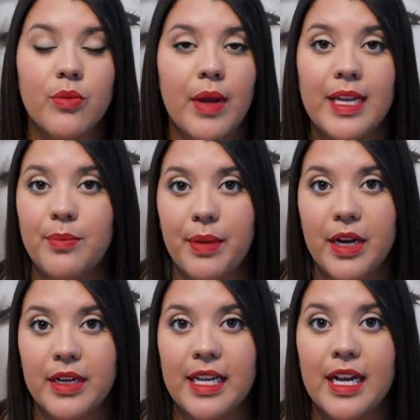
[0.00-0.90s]
red
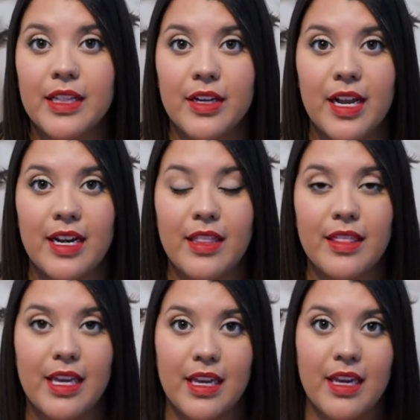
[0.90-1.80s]
berry color, and I
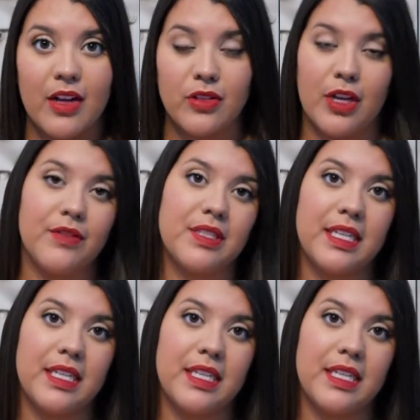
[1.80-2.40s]
think a lot of